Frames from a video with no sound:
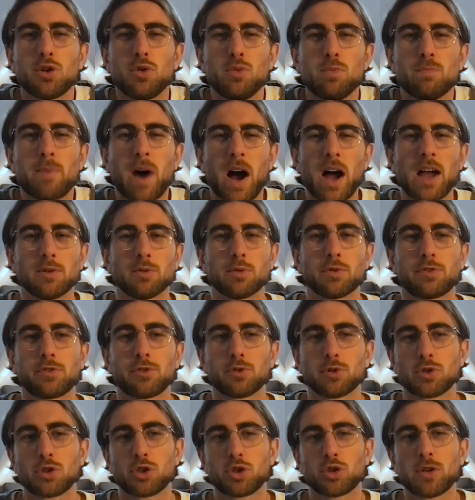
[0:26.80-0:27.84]
mild
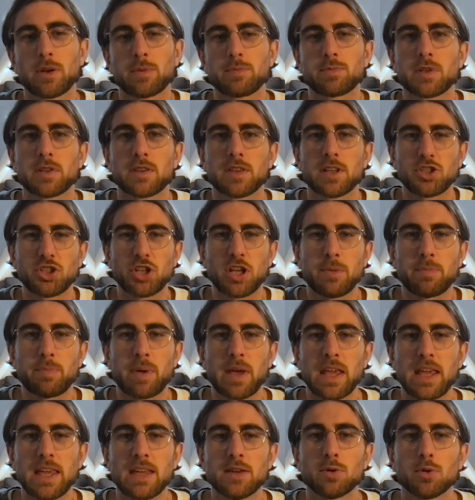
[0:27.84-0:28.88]
for a trip to the
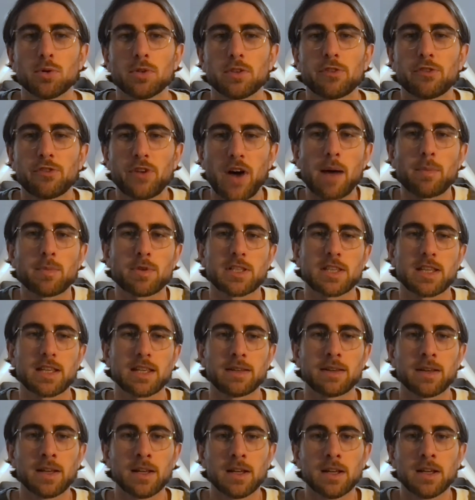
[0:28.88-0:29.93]
GP or the
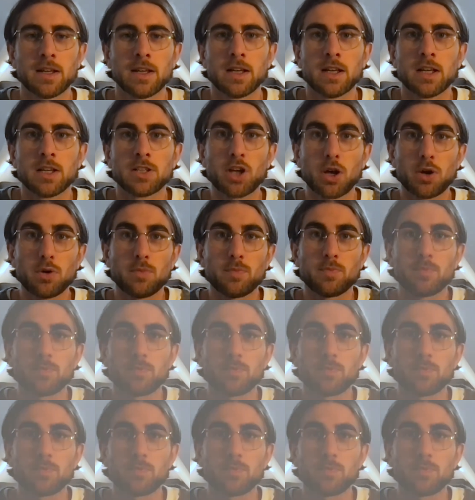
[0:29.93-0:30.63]
pharmacy. So,